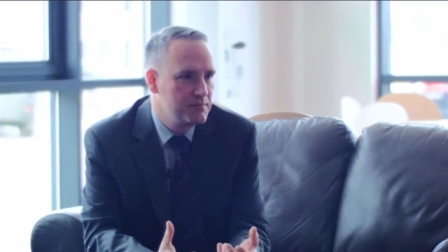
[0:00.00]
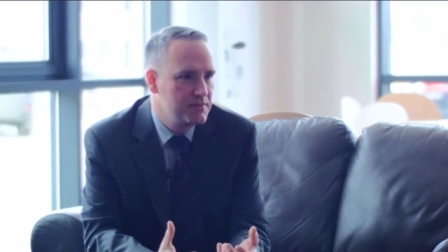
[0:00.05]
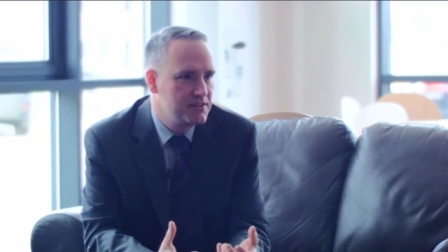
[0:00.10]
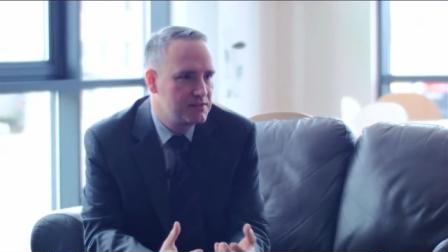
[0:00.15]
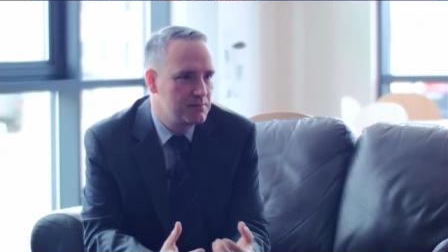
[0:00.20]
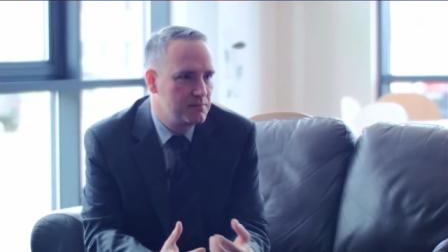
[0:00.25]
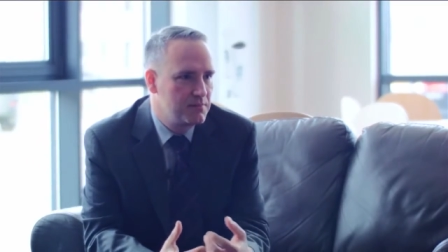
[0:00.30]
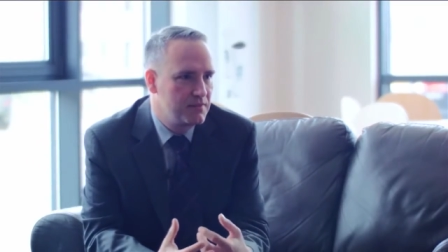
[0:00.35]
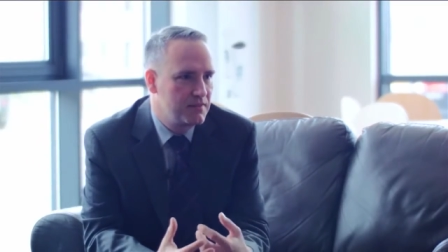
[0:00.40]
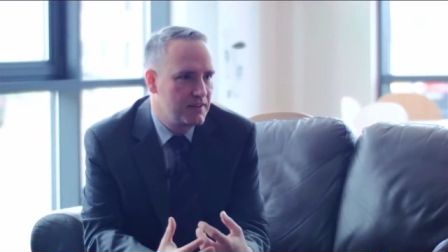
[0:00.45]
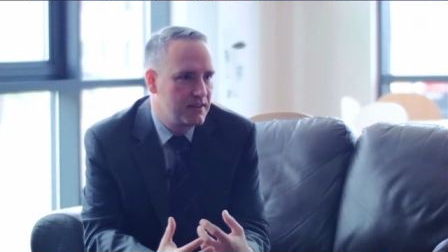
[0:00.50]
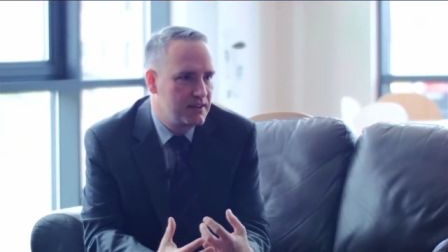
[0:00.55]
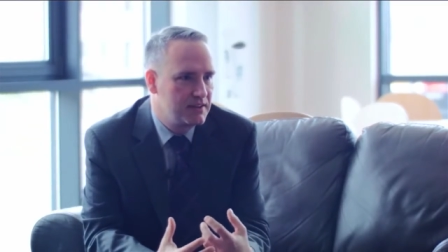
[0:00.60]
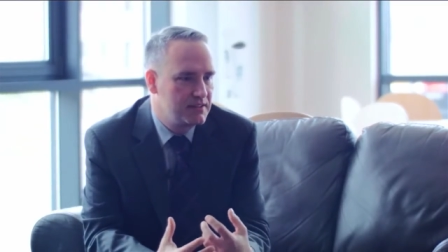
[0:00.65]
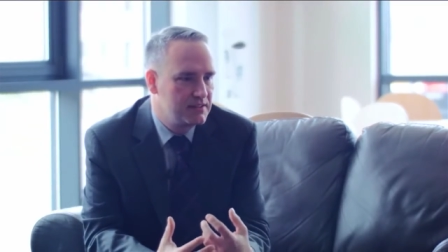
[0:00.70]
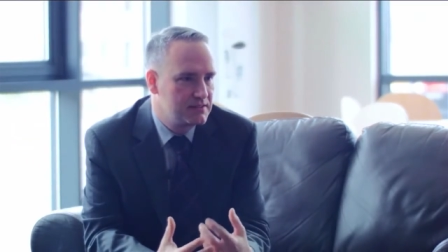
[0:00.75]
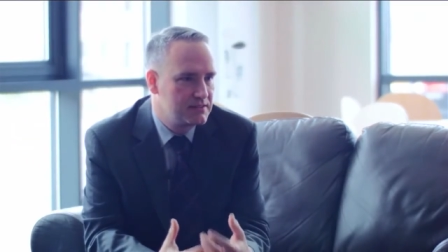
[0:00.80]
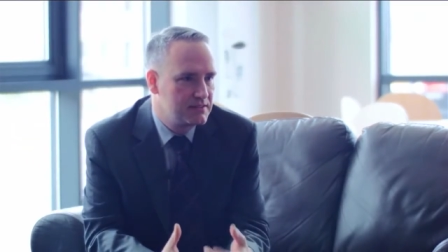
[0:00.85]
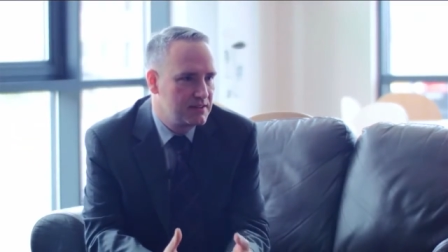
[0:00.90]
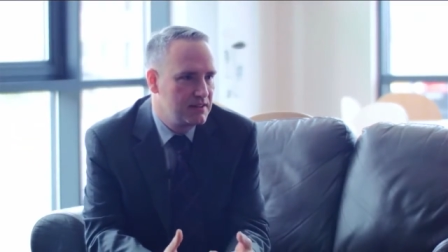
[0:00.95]
it's something they
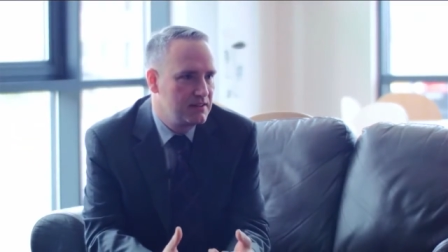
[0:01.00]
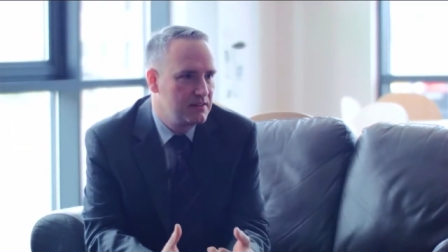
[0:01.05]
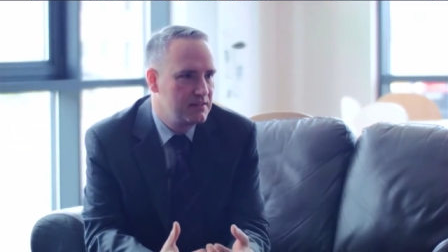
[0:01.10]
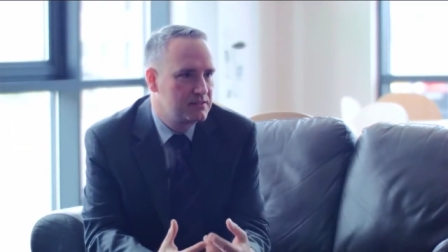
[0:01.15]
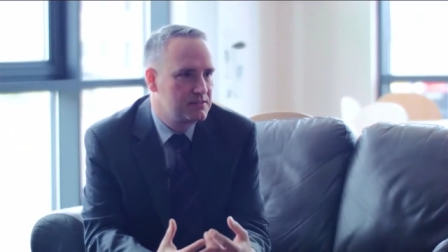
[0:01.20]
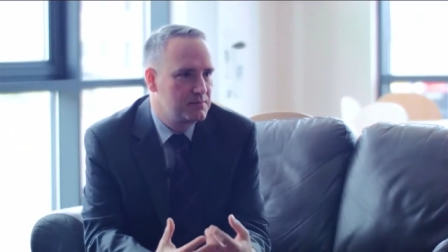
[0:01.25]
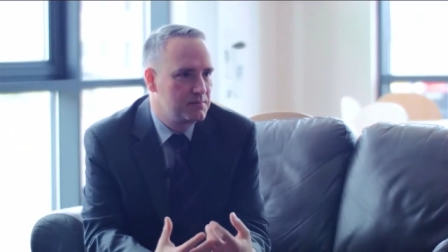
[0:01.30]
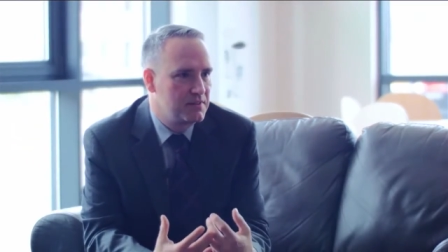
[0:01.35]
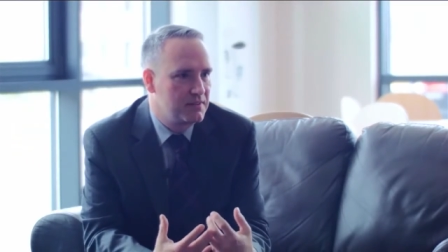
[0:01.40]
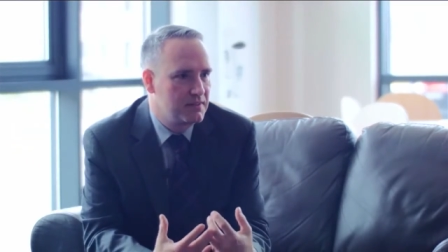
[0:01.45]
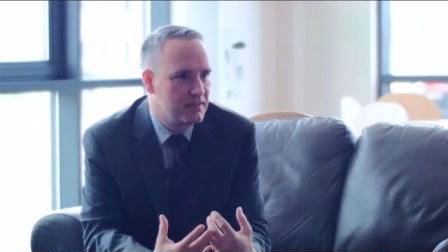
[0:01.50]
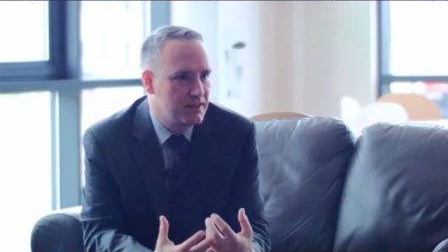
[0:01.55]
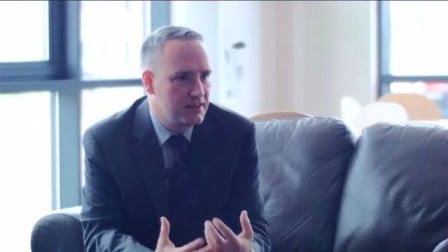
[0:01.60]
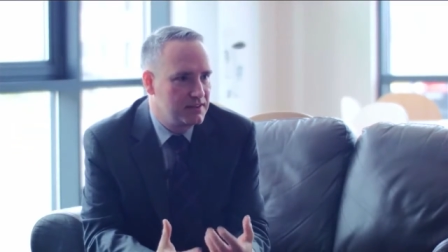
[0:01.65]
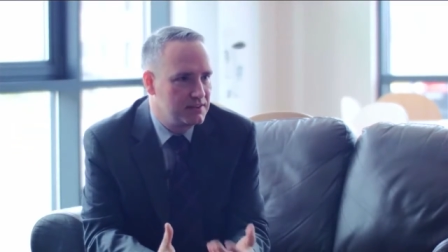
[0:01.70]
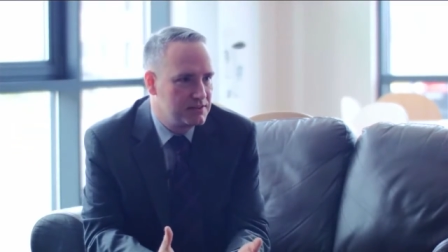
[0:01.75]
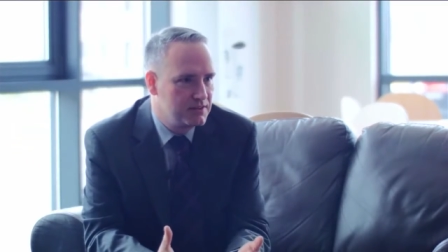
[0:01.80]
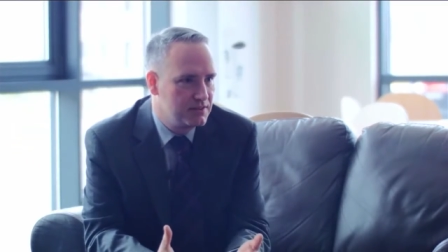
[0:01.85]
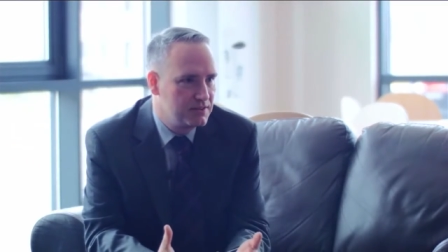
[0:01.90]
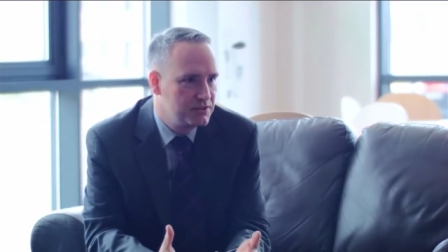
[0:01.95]
can see, it's something they
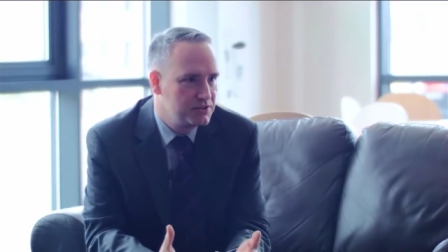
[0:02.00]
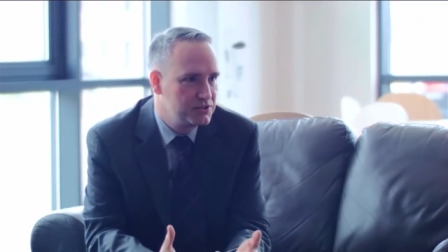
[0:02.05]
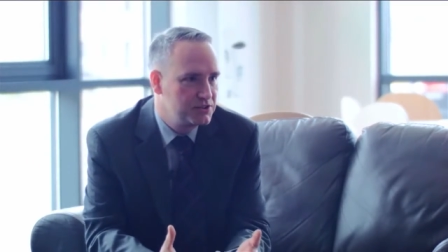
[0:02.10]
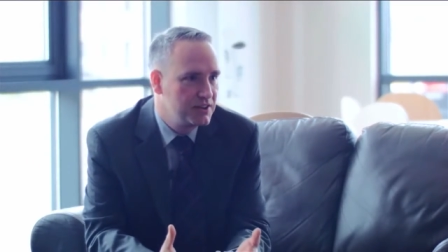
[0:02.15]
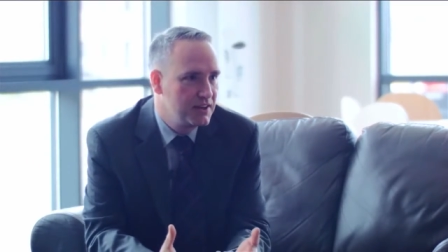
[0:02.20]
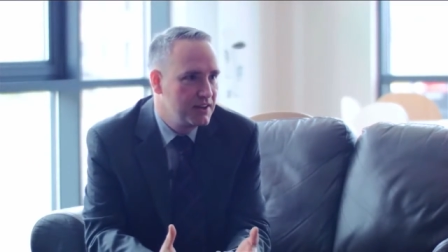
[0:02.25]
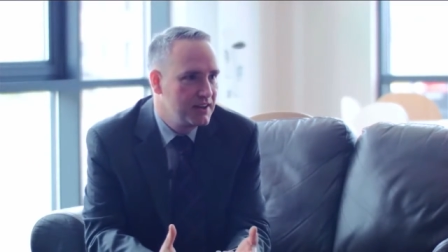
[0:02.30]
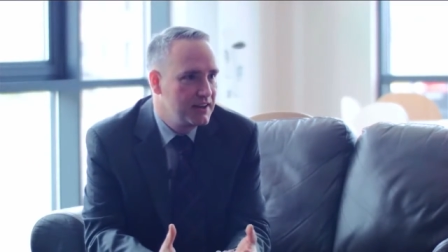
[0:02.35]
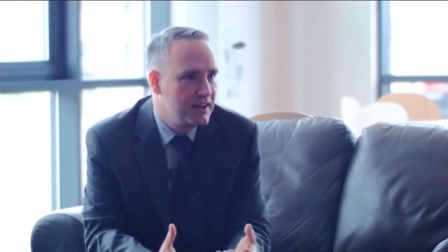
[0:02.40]
can touch